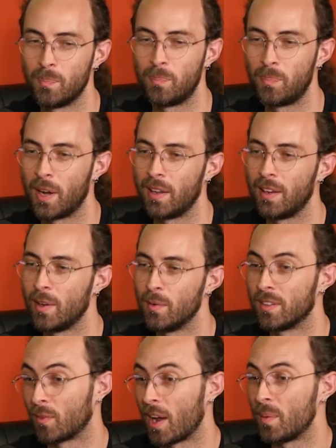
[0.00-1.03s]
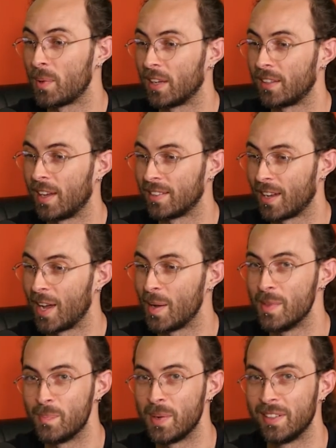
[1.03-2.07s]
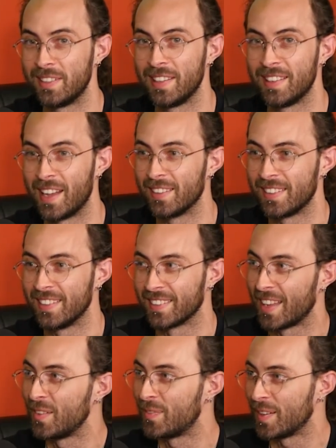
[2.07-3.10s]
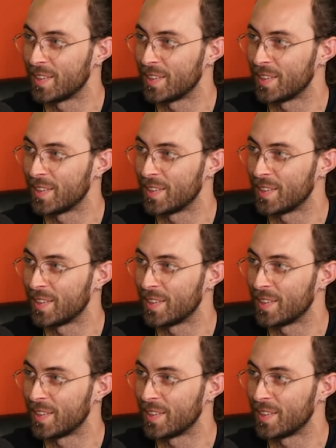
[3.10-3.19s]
but it was right about that time that bootsy announced his like funk